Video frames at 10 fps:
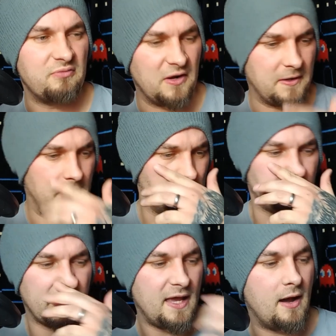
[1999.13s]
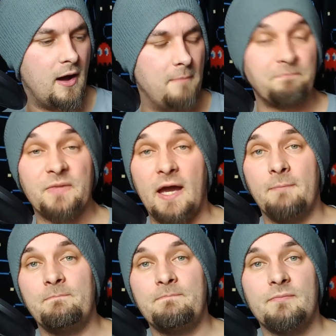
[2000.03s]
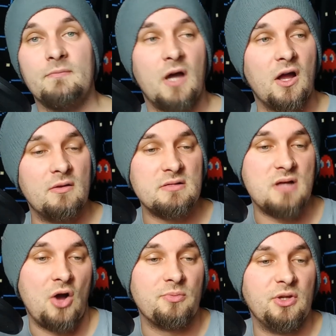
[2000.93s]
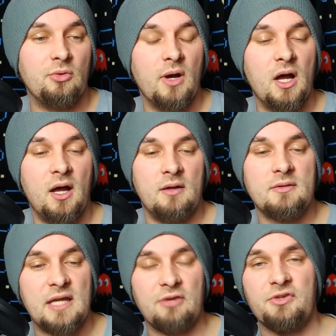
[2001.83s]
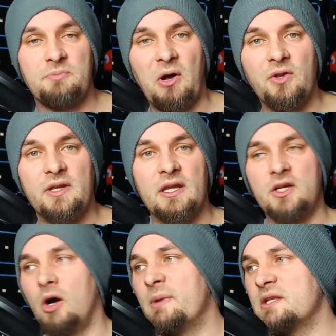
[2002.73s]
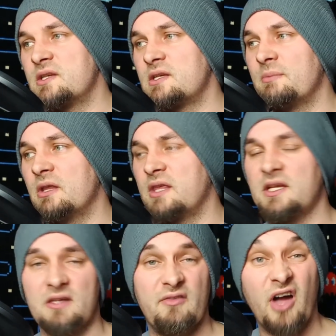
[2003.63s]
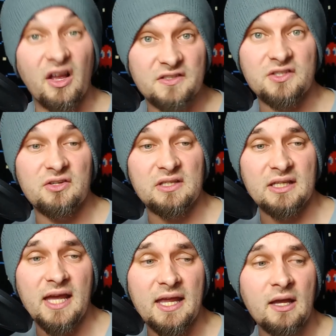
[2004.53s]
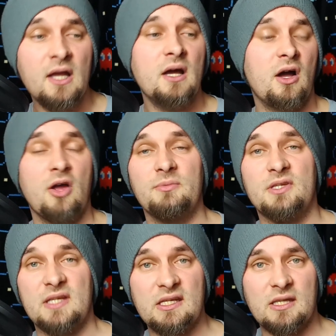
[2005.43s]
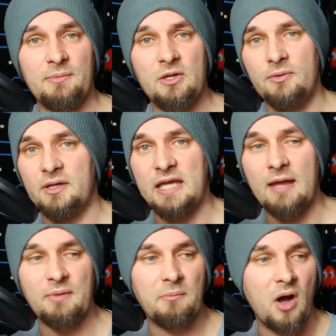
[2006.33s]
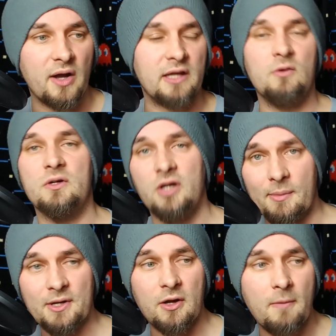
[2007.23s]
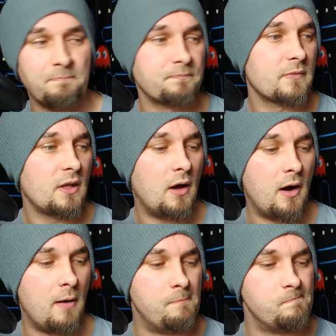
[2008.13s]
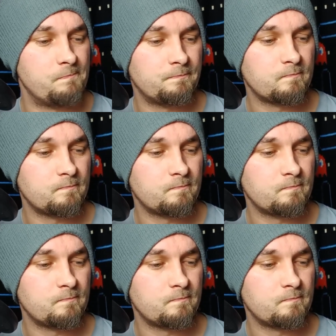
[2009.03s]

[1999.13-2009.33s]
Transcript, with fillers: Fuck it. Um, yeah. I hope you uh, get to respond in a comment to some of the things I've asked you today. I hope to see some of you at Gaming Market or Comic Con. Um,